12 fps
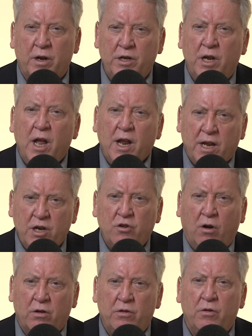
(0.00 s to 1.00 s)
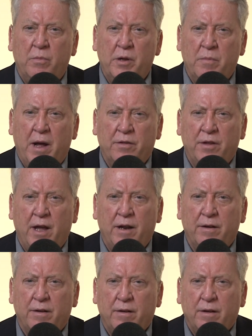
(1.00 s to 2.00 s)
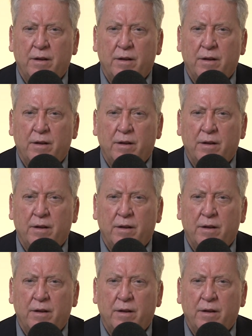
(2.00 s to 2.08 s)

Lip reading: Can you talk a little bit about that?